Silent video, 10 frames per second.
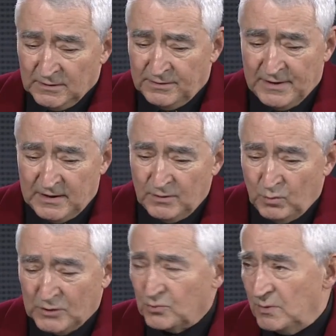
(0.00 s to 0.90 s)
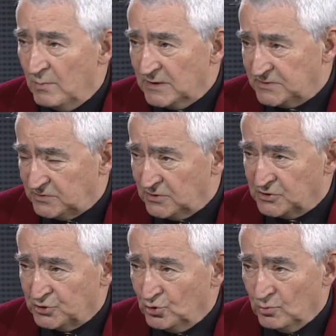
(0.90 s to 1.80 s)
then what we must
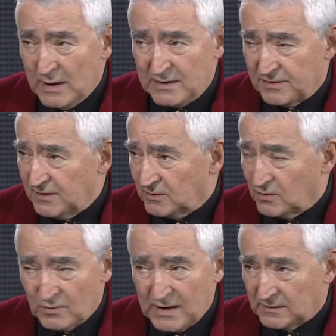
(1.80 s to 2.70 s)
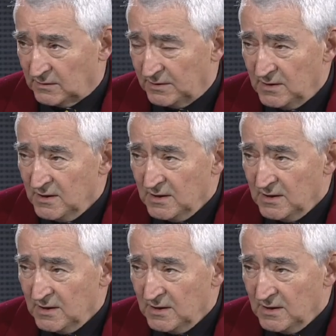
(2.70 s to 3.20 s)
assume, I think correctly,